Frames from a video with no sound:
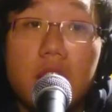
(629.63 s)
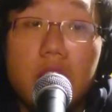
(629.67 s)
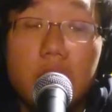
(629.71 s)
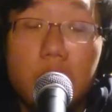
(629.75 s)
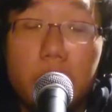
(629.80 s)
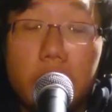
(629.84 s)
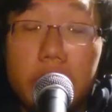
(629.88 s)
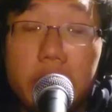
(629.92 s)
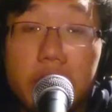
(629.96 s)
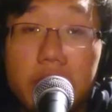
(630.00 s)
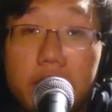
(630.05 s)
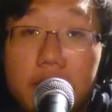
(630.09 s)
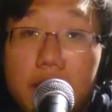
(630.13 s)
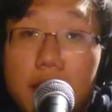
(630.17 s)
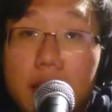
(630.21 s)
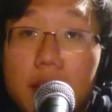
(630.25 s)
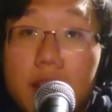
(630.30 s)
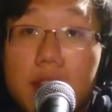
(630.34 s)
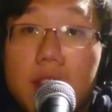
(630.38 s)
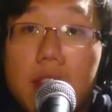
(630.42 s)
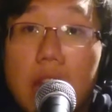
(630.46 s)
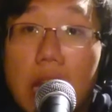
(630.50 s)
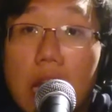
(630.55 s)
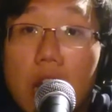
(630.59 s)
While in
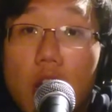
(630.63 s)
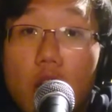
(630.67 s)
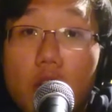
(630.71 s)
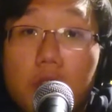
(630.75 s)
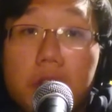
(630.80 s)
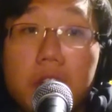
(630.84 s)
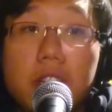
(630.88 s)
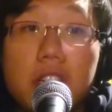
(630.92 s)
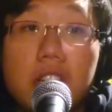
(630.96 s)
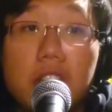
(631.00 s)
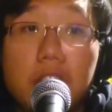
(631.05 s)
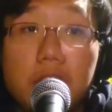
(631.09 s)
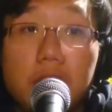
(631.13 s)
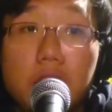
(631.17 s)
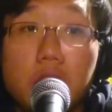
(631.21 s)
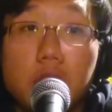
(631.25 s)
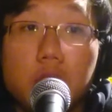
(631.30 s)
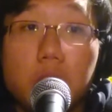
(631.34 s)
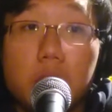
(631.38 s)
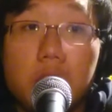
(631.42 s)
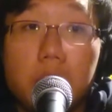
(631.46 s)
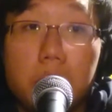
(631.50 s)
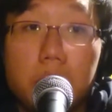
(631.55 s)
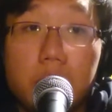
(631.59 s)
Fanon, they are often
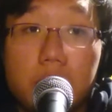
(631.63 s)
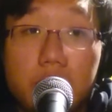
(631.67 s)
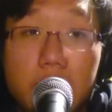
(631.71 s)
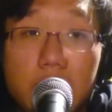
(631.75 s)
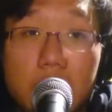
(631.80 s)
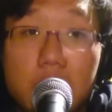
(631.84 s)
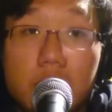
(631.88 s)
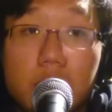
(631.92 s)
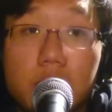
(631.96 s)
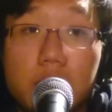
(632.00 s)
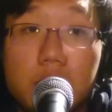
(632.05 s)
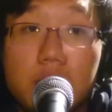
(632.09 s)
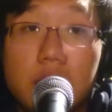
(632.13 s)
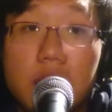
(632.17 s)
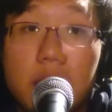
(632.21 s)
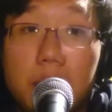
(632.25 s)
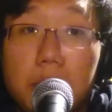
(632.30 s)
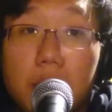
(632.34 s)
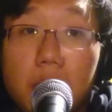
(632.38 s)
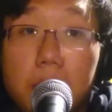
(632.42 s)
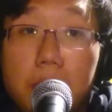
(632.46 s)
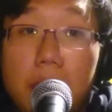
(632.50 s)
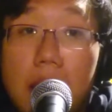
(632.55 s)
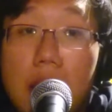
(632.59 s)
confused with the Protectorate
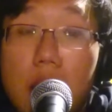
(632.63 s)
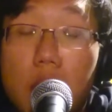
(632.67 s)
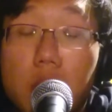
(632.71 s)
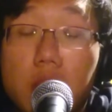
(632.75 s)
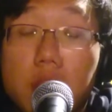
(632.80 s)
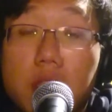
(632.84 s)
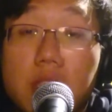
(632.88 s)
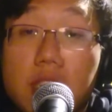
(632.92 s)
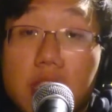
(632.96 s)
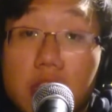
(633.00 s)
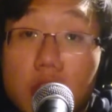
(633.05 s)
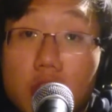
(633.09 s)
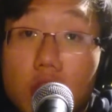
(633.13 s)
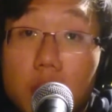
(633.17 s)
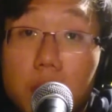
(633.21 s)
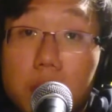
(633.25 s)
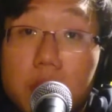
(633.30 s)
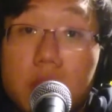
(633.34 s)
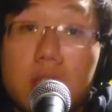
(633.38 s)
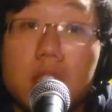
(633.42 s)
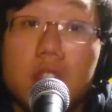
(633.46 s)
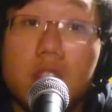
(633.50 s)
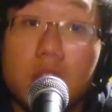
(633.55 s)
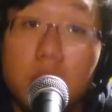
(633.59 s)
and made powerless,
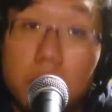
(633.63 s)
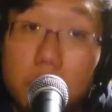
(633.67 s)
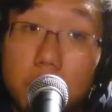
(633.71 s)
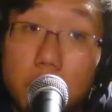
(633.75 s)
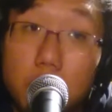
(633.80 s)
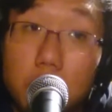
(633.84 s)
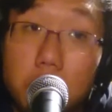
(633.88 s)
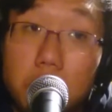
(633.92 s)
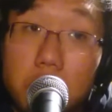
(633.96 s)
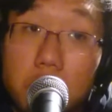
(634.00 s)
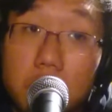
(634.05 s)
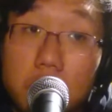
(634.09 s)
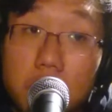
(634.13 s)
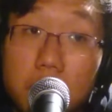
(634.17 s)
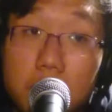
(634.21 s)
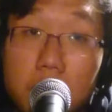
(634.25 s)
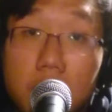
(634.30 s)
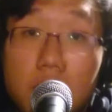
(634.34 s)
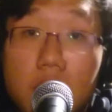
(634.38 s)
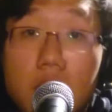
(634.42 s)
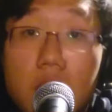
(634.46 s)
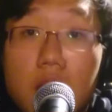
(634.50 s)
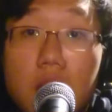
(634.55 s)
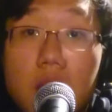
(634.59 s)
incompetent, or both.
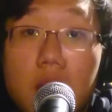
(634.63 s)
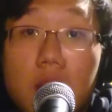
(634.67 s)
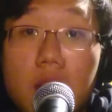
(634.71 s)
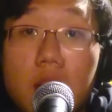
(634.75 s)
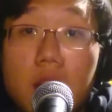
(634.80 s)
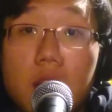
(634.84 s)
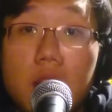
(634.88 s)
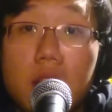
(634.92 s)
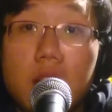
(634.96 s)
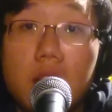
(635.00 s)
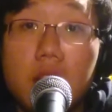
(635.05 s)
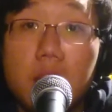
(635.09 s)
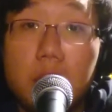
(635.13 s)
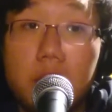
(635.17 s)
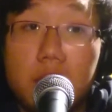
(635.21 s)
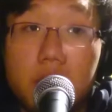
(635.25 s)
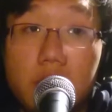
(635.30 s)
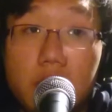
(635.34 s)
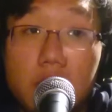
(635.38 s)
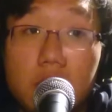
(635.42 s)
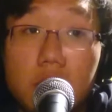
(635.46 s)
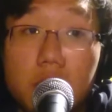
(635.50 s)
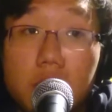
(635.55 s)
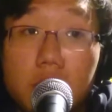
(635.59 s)
The
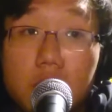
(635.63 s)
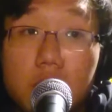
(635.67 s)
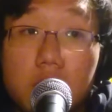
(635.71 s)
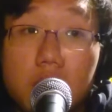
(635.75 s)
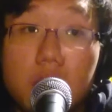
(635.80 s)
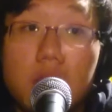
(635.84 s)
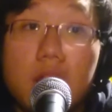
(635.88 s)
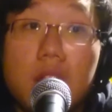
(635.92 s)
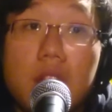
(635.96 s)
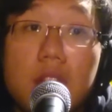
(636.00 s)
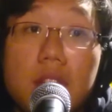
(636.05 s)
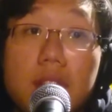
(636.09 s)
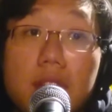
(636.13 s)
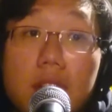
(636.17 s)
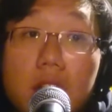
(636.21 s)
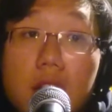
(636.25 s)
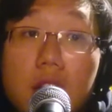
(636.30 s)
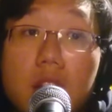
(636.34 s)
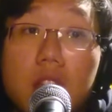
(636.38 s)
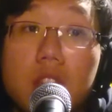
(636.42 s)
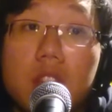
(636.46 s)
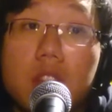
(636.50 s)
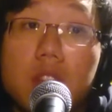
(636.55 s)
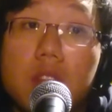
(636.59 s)
Protectorate, the
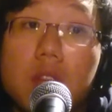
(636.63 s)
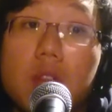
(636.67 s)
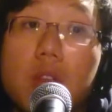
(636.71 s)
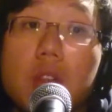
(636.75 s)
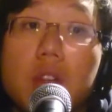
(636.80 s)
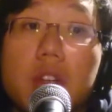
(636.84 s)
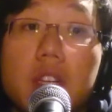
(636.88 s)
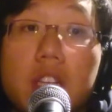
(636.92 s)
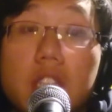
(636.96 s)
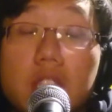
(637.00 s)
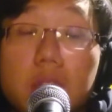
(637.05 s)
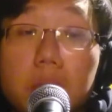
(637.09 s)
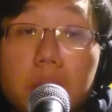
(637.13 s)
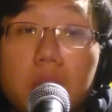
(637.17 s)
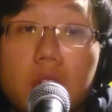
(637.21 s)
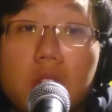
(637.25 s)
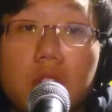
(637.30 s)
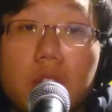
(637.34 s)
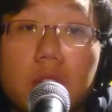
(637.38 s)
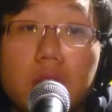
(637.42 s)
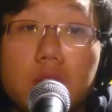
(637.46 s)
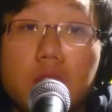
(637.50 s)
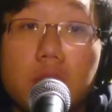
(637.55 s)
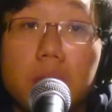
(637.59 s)
largest organized
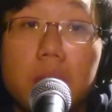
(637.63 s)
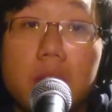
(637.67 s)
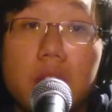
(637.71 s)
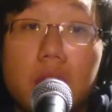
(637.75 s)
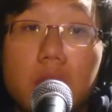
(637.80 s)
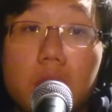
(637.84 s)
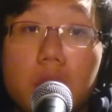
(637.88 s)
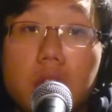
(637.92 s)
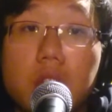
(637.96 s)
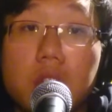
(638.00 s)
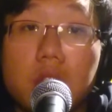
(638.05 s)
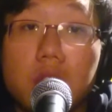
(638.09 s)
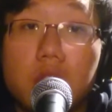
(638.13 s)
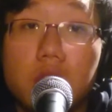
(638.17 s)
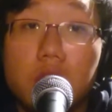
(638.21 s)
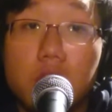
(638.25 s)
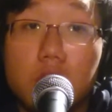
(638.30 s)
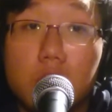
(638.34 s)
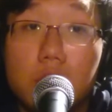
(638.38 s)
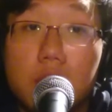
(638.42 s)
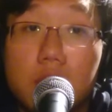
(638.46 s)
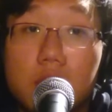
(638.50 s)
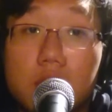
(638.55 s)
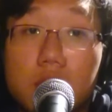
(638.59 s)
body of superheroes in the
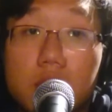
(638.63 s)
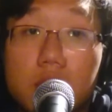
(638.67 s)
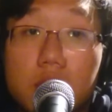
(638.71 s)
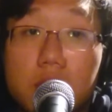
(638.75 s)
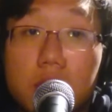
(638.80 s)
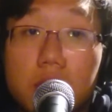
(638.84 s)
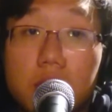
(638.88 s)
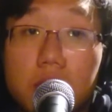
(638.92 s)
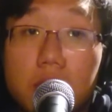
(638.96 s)
US,